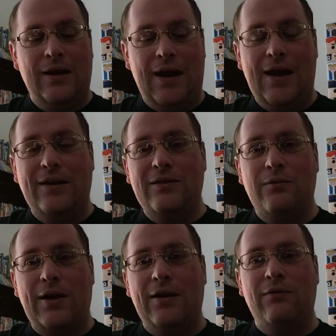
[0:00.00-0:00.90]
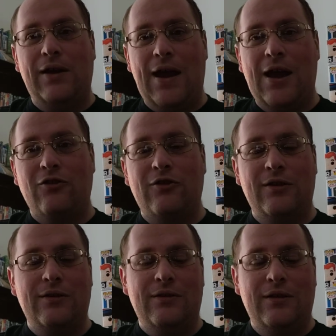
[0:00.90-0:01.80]
it has the right
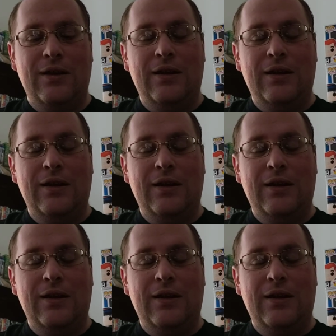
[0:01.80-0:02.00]
reactions,